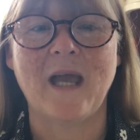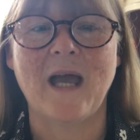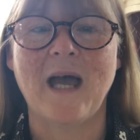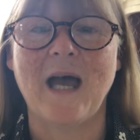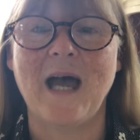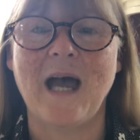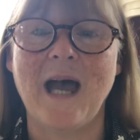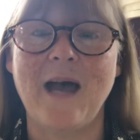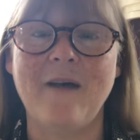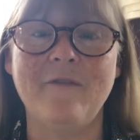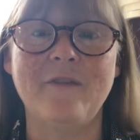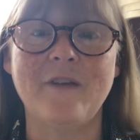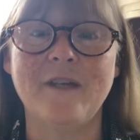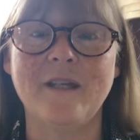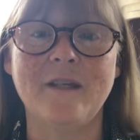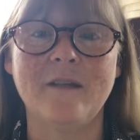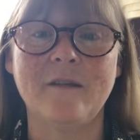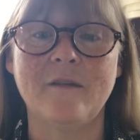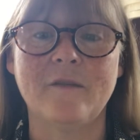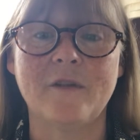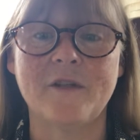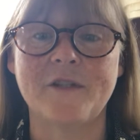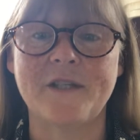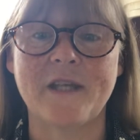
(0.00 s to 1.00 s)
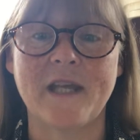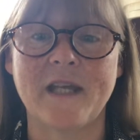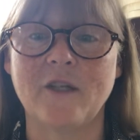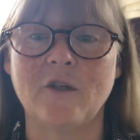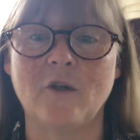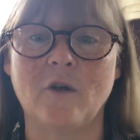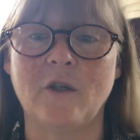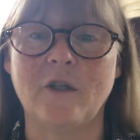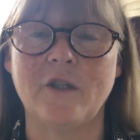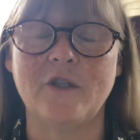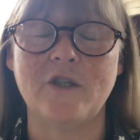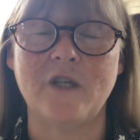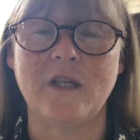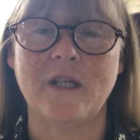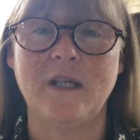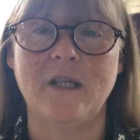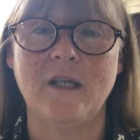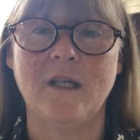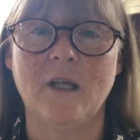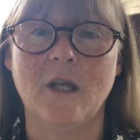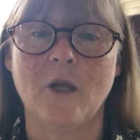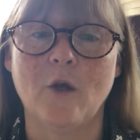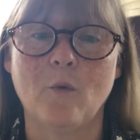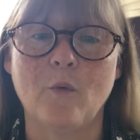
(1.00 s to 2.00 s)
Having the technology
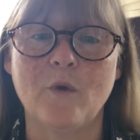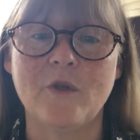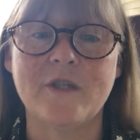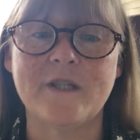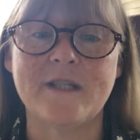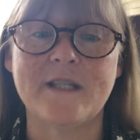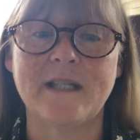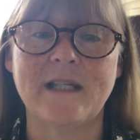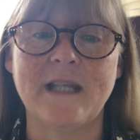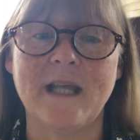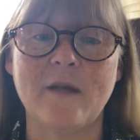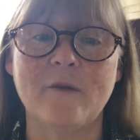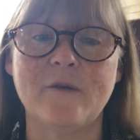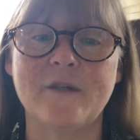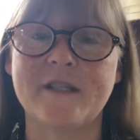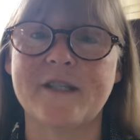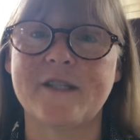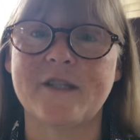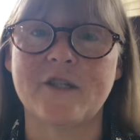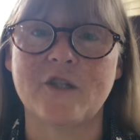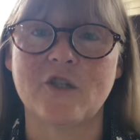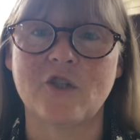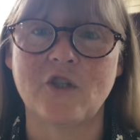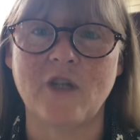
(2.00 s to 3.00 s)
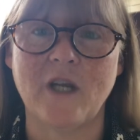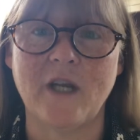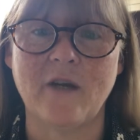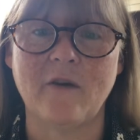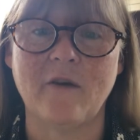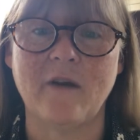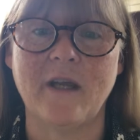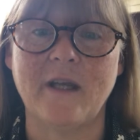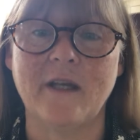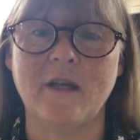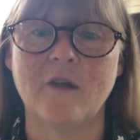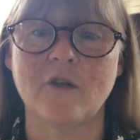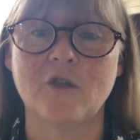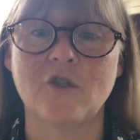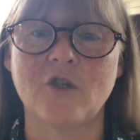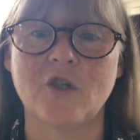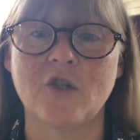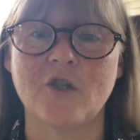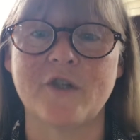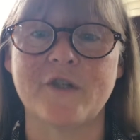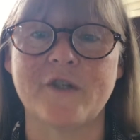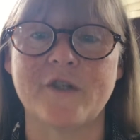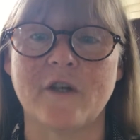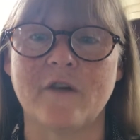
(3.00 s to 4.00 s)
which has allowed us to share in our
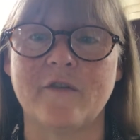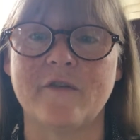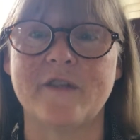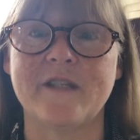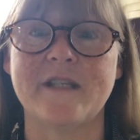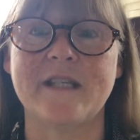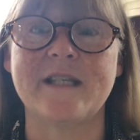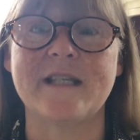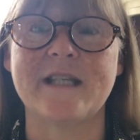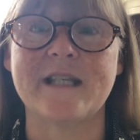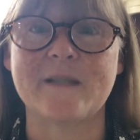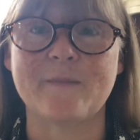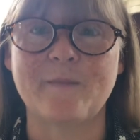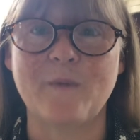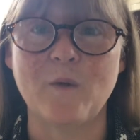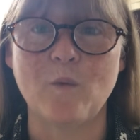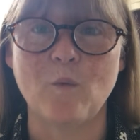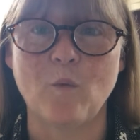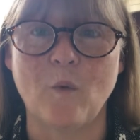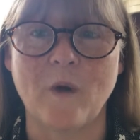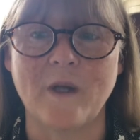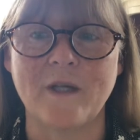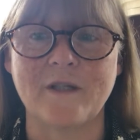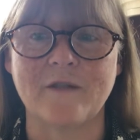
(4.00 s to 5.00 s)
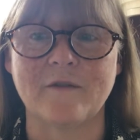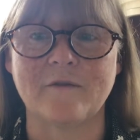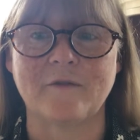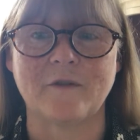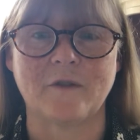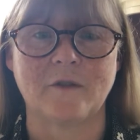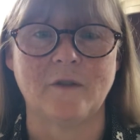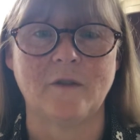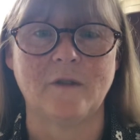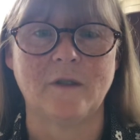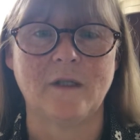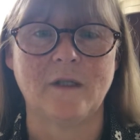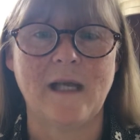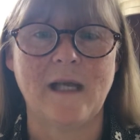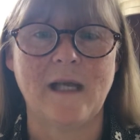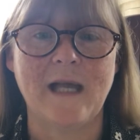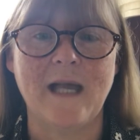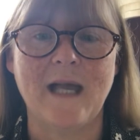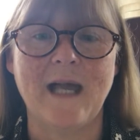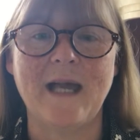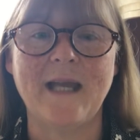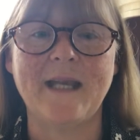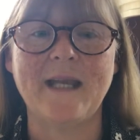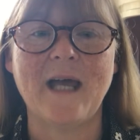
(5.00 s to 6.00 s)
church services has been wonderful,
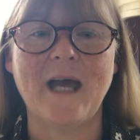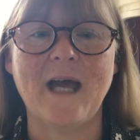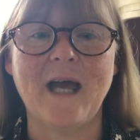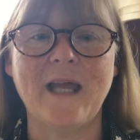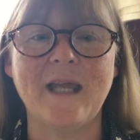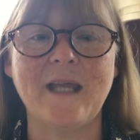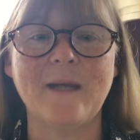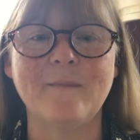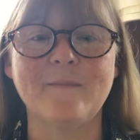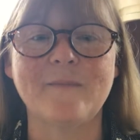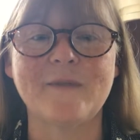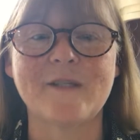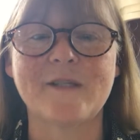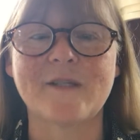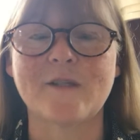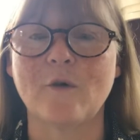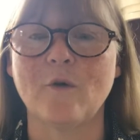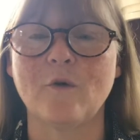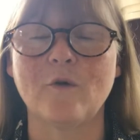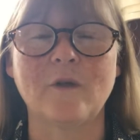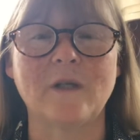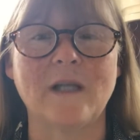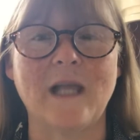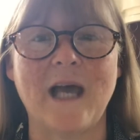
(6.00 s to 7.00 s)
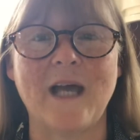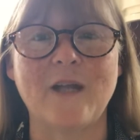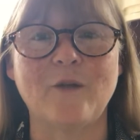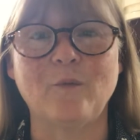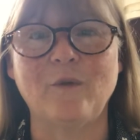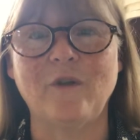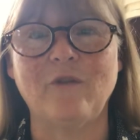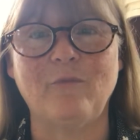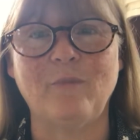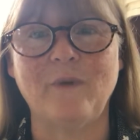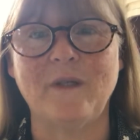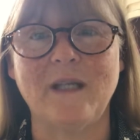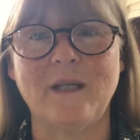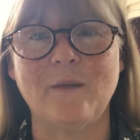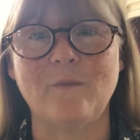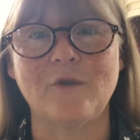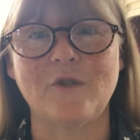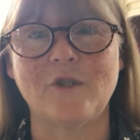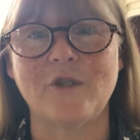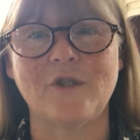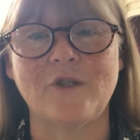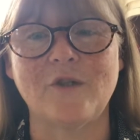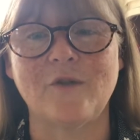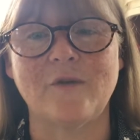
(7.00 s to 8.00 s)
and I am so glad we've been able
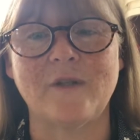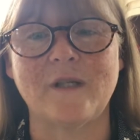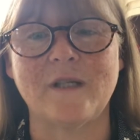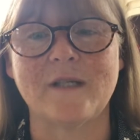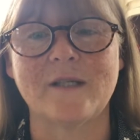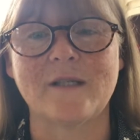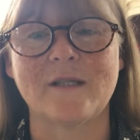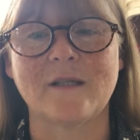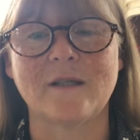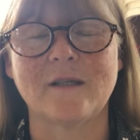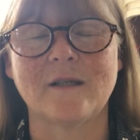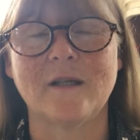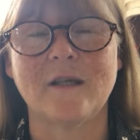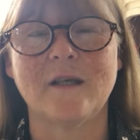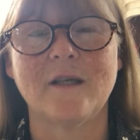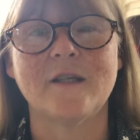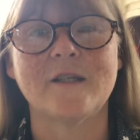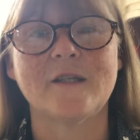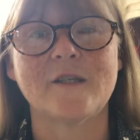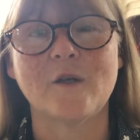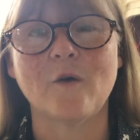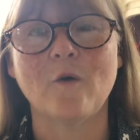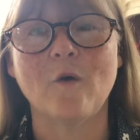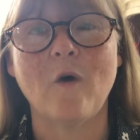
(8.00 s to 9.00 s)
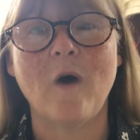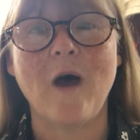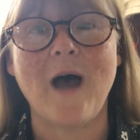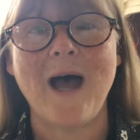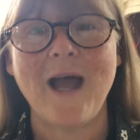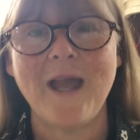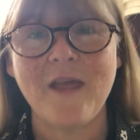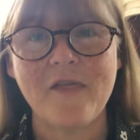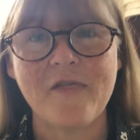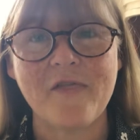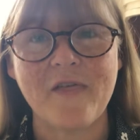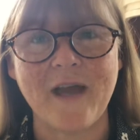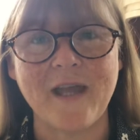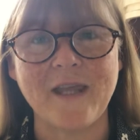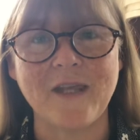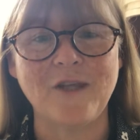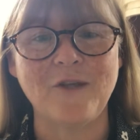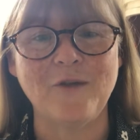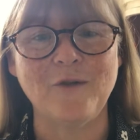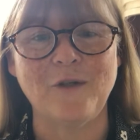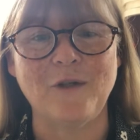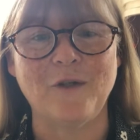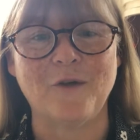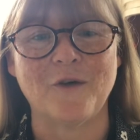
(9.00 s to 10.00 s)
to do this. So I thank
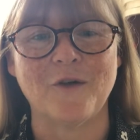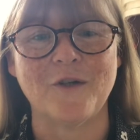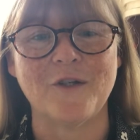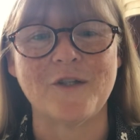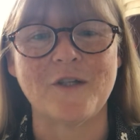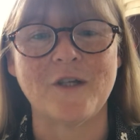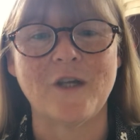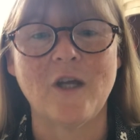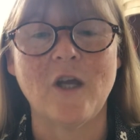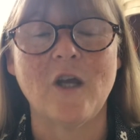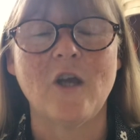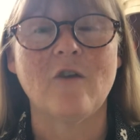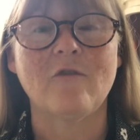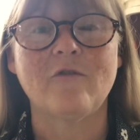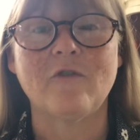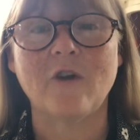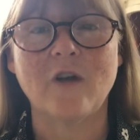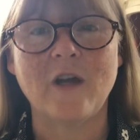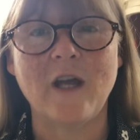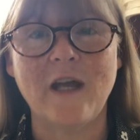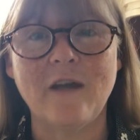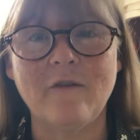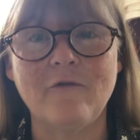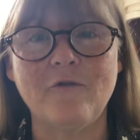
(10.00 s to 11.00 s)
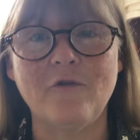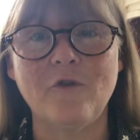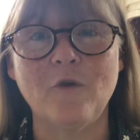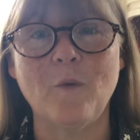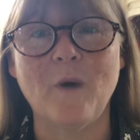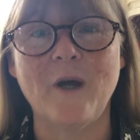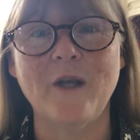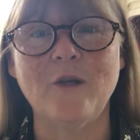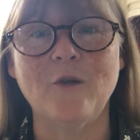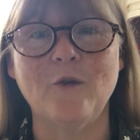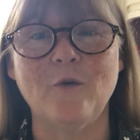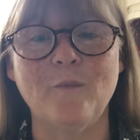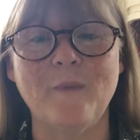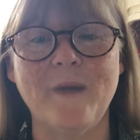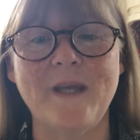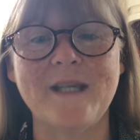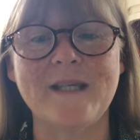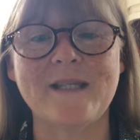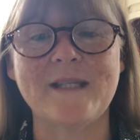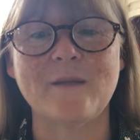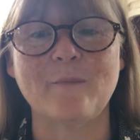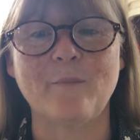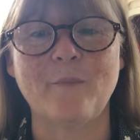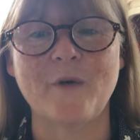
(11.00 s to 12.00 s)
you, Lord, for everyone who
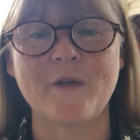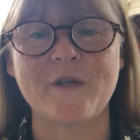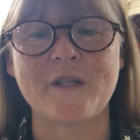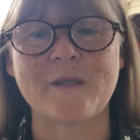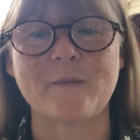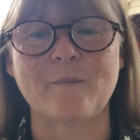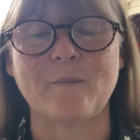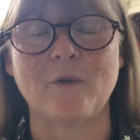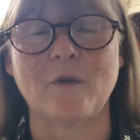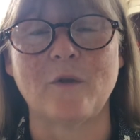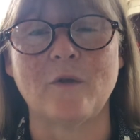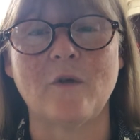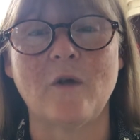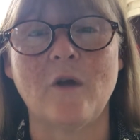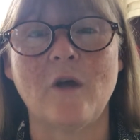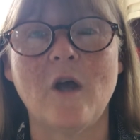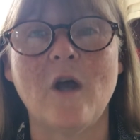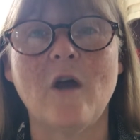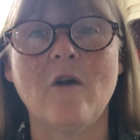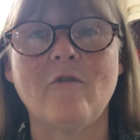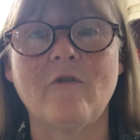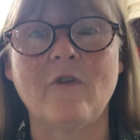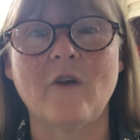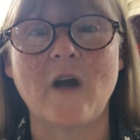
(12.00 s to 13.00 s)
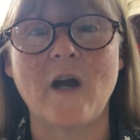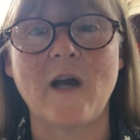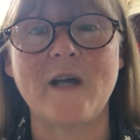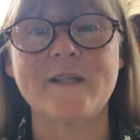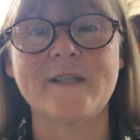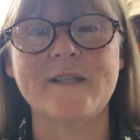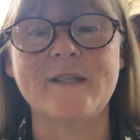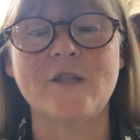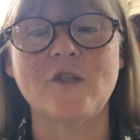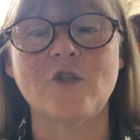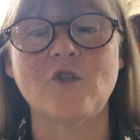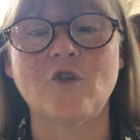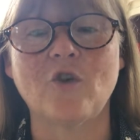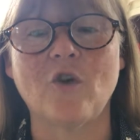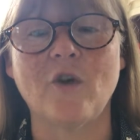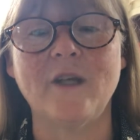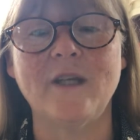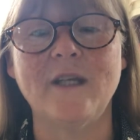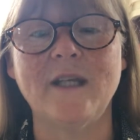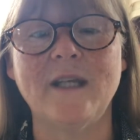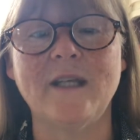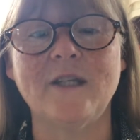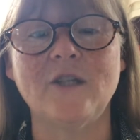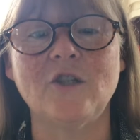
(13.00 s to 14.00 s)
makes it possible for us to join
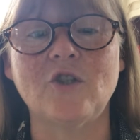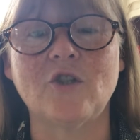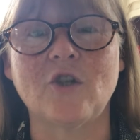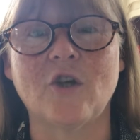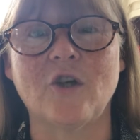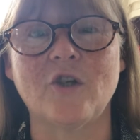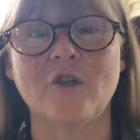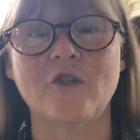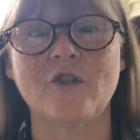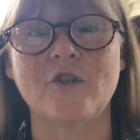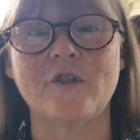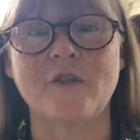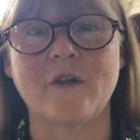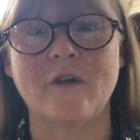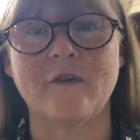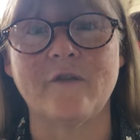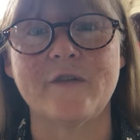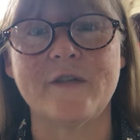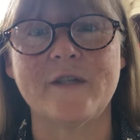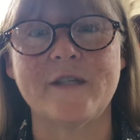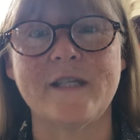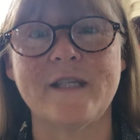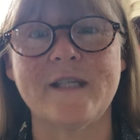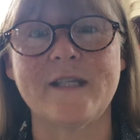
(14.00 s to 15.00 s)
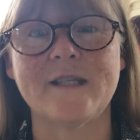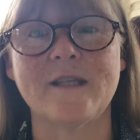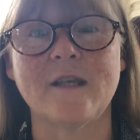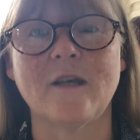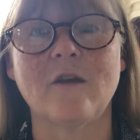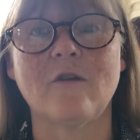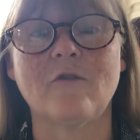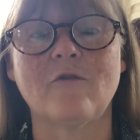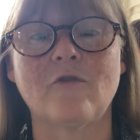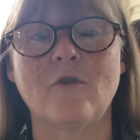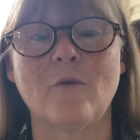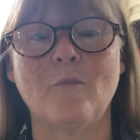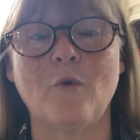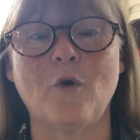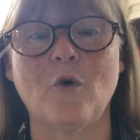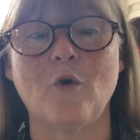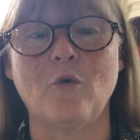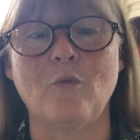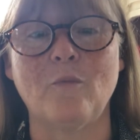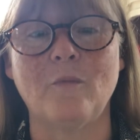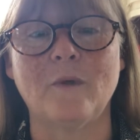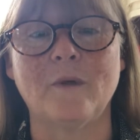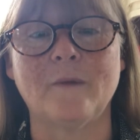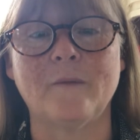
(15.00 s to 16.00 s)
in church services from
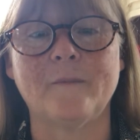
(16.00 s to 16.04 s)
home.